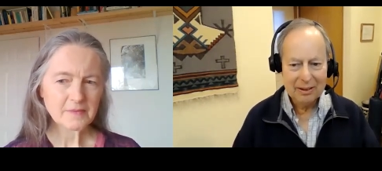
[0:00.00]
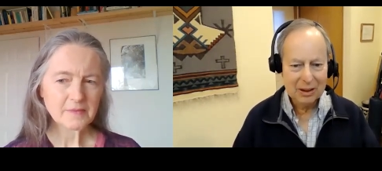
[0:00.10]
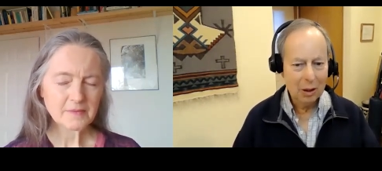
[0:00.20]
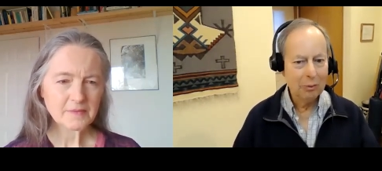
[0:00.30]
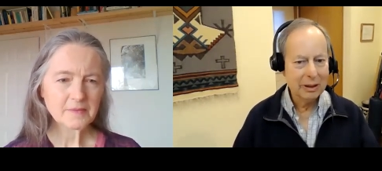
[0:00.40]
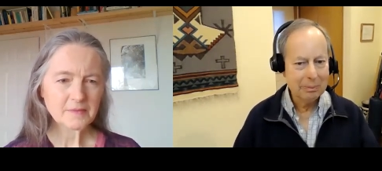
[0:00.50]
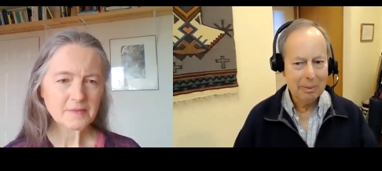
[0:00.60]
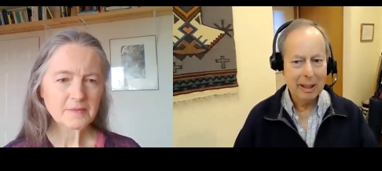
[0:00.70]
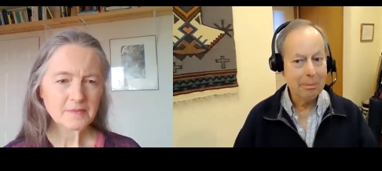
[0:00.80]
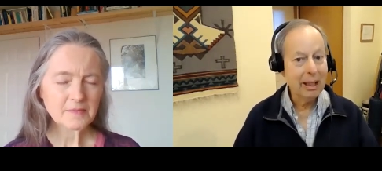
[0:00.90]
Speaker 1: has always
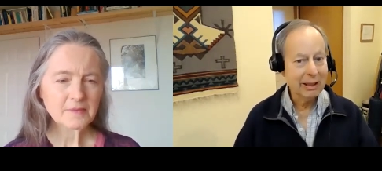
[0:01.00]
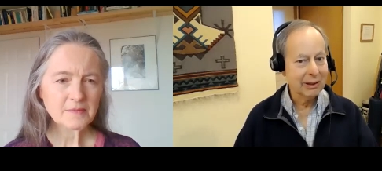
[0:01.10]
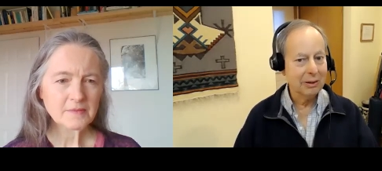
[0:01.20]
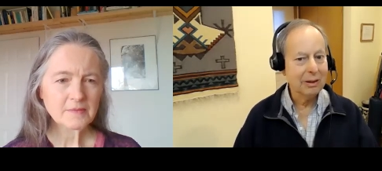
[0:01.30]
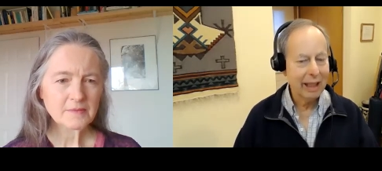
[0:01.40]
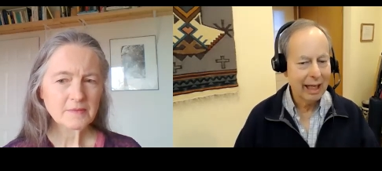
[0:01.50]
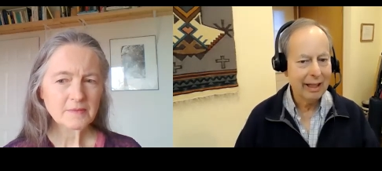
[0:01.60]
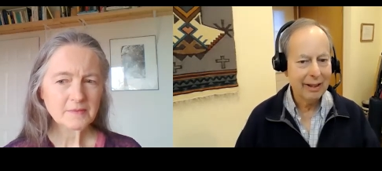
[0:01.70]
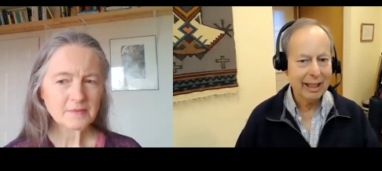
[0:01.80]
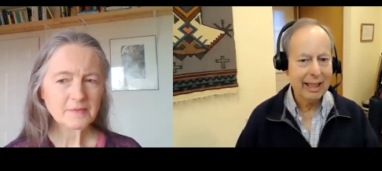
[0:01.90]
been a puzzle and i
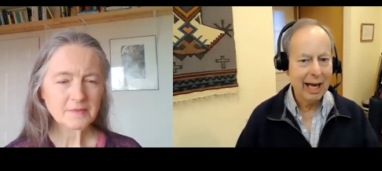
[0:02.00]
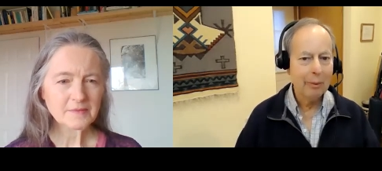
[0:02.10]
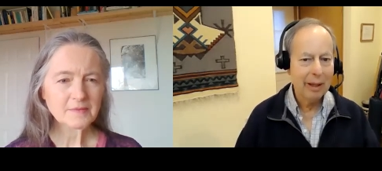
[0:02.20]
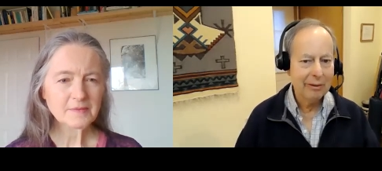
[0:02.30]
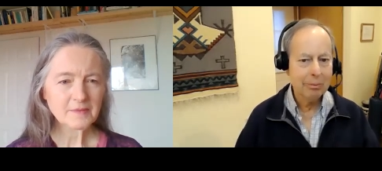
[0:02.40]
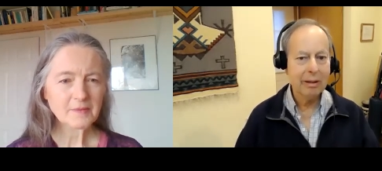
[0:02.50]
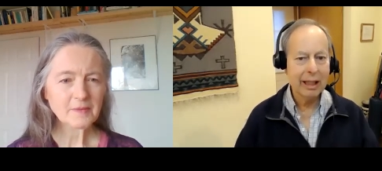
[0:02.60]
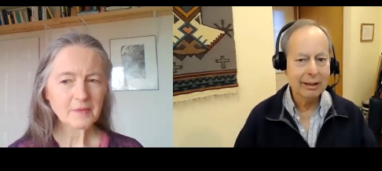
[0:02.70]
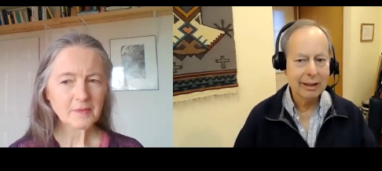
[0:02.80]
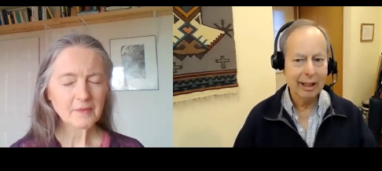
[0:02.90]
think now we have a pretty
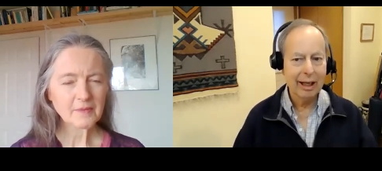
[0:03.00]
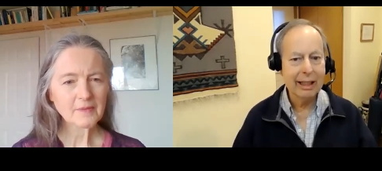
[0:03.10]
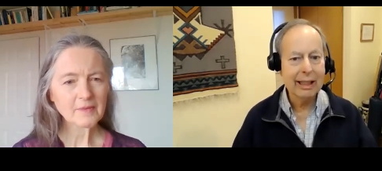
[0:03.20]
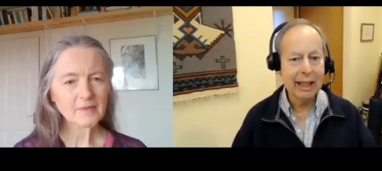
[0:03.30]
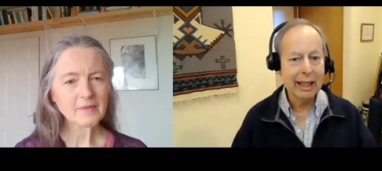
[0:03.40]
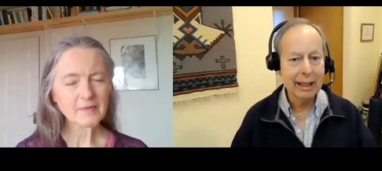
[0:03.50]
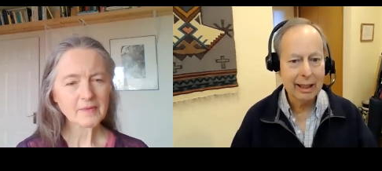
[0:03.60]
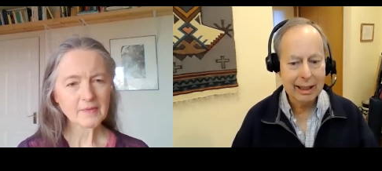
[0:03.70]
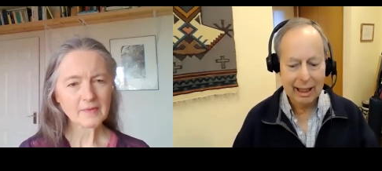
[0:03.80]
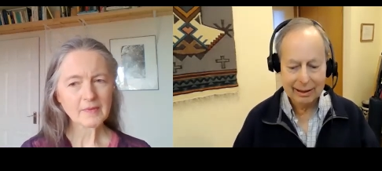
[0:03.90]
clear idea
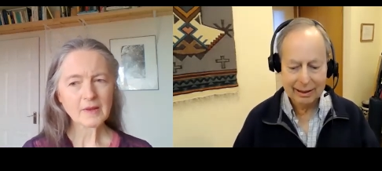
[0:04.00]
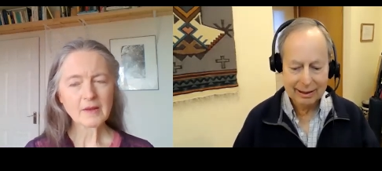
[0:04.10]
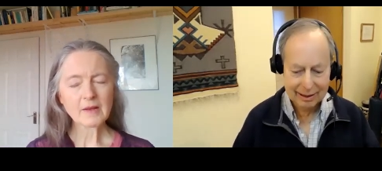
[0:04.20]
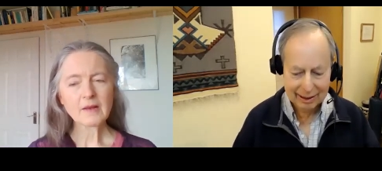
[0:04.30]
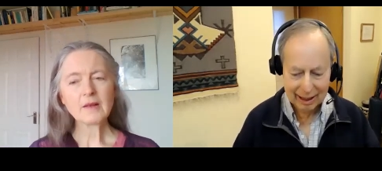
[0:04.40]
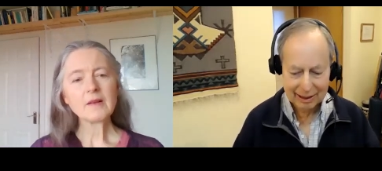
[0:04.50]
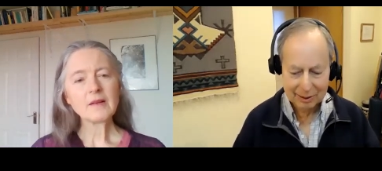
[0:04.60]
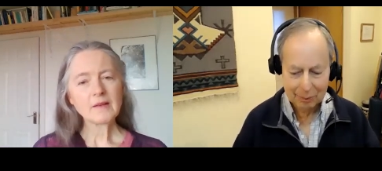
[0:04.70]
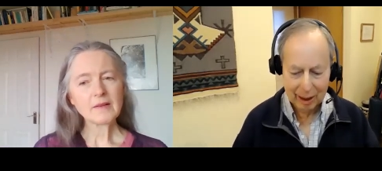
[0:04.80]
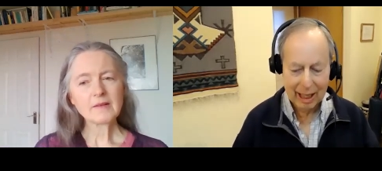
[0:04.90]
that that's
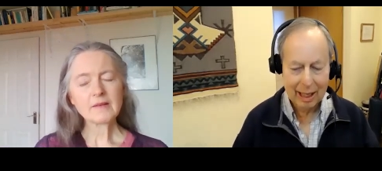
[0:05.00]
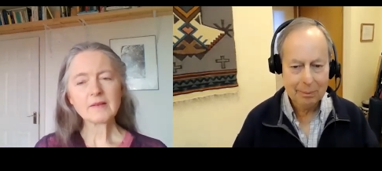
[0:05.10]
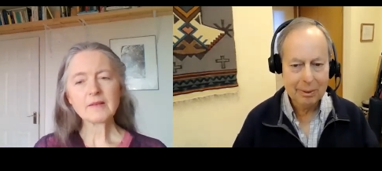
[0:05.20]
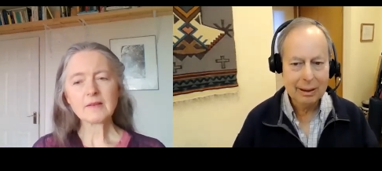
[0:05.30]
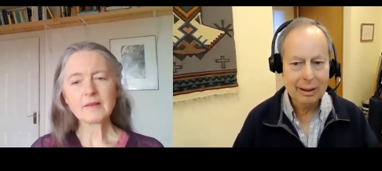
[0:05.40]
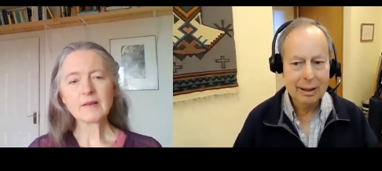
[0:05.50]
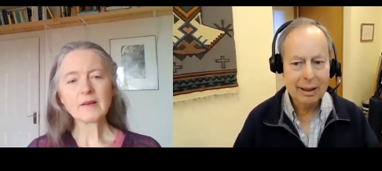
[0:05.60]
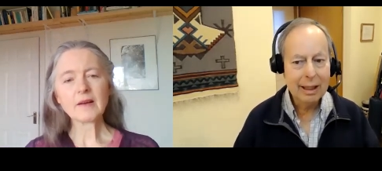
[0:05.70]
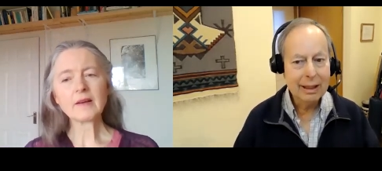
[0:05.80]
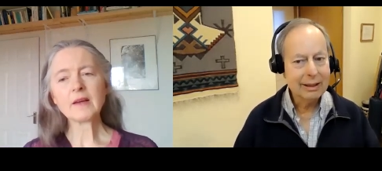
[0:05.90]
that's what happened
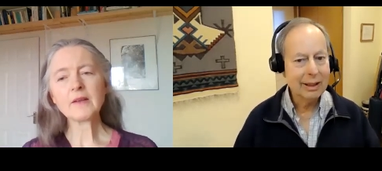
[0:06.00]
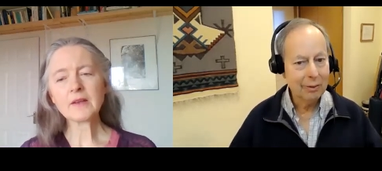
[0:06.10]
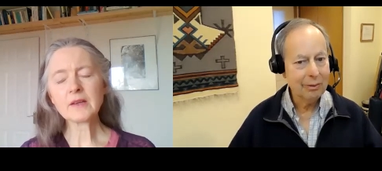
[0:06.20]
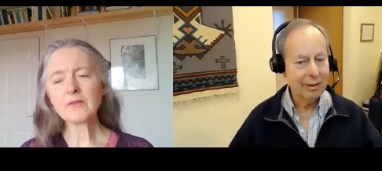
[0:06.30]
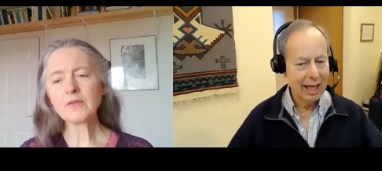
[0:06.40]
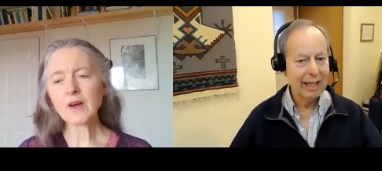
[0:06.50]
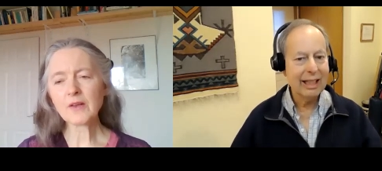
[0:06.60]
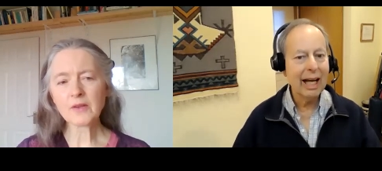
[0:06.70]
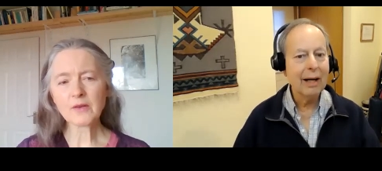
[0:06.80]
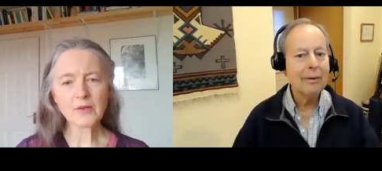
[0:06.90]
Speaker 2: and so, i think in
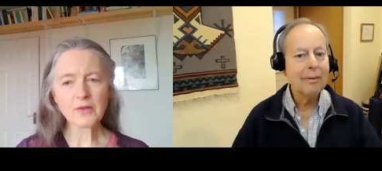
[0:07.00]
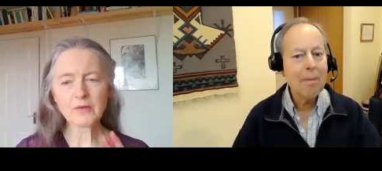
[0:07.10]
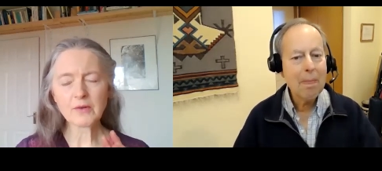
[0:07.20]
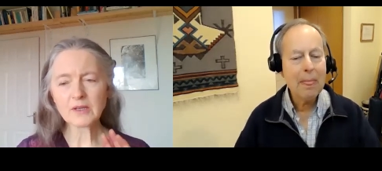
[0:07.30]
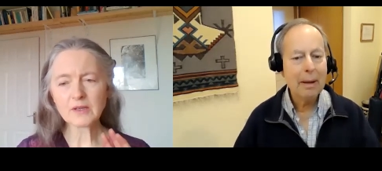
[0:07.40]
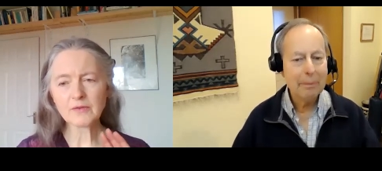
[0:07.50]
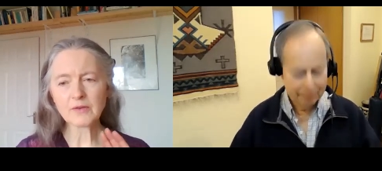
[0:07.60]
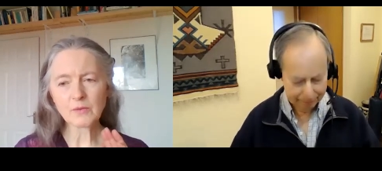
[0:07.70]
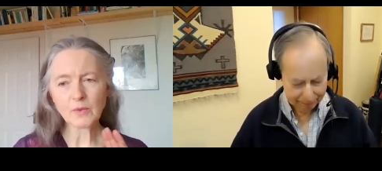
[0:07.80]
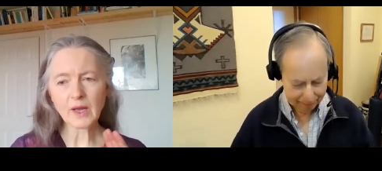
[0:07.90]
fact there are three
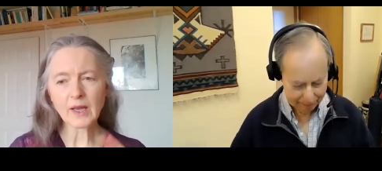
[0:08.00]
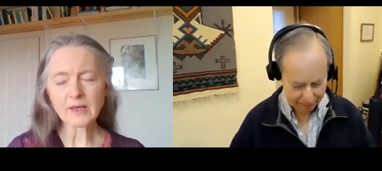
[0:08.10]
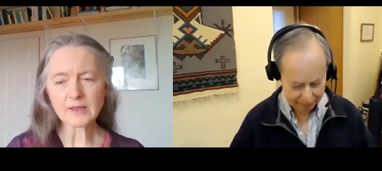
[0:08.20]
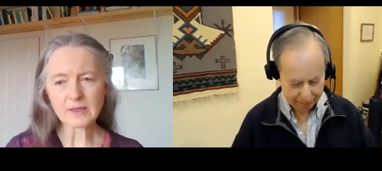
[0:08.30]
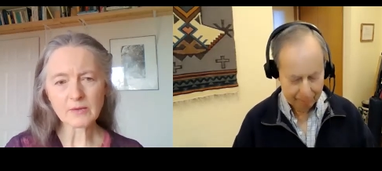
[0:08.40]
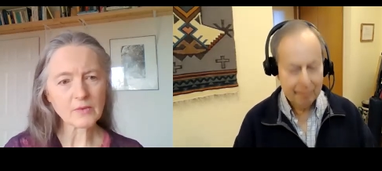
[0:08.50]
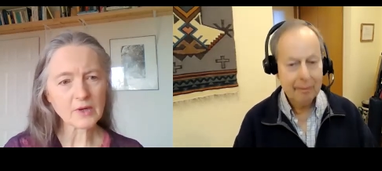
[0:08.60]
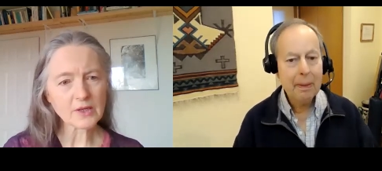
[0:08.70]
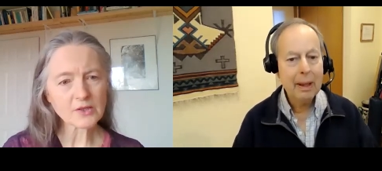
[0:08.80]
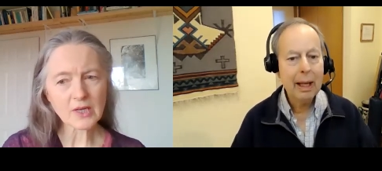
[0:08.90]
different ways in
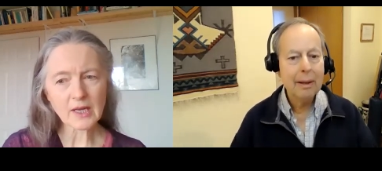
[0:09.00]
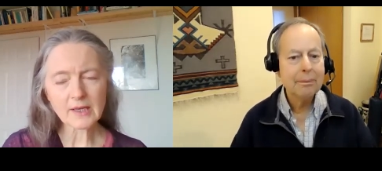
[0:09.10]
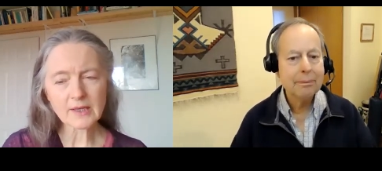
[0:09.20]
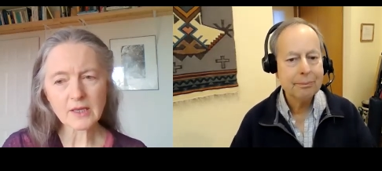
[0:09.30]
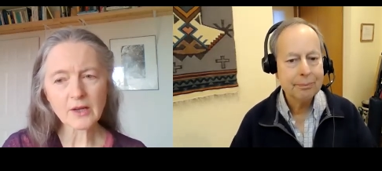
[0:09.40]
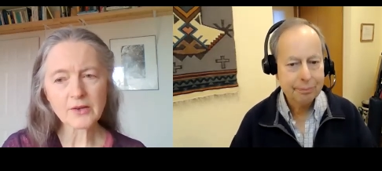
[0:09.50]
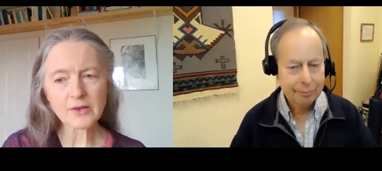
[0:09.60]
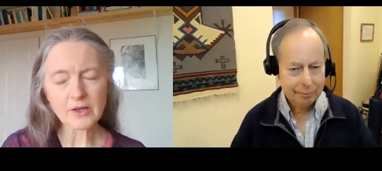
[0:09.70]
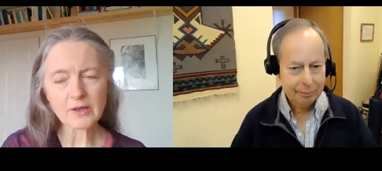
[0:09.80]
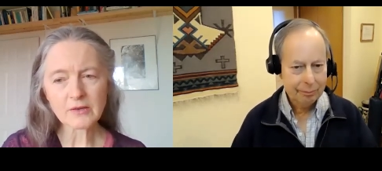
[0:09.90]
which
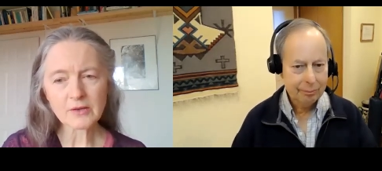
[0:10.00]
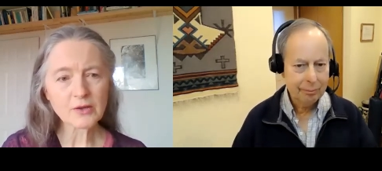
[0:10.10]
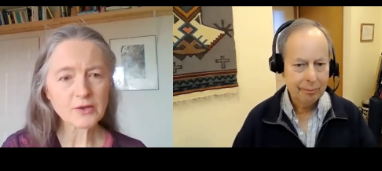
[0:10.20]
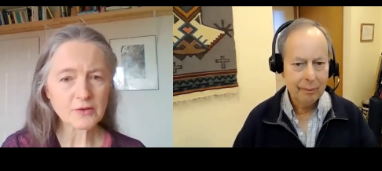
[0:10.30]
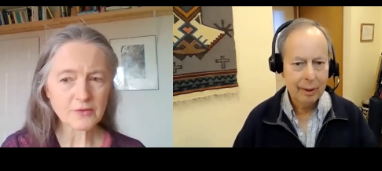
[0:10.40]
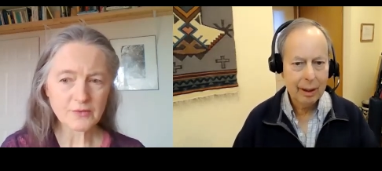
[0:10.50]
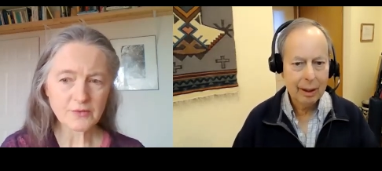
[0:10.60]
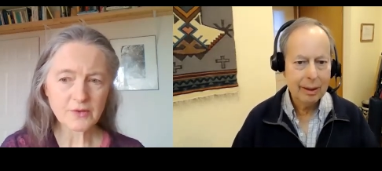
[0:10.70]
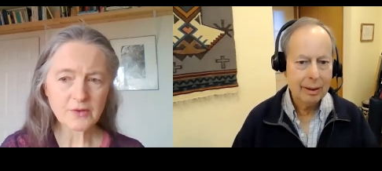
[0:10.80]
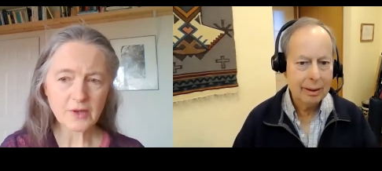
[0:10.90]
alexander could have
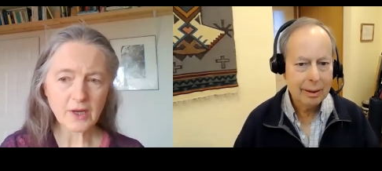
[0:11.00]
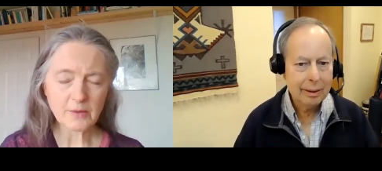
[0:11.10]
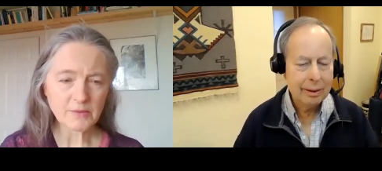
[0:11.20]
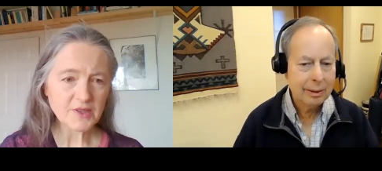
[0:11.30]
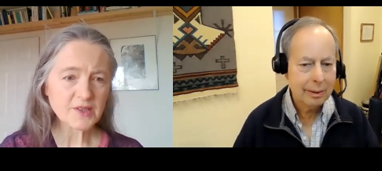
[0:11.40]
um,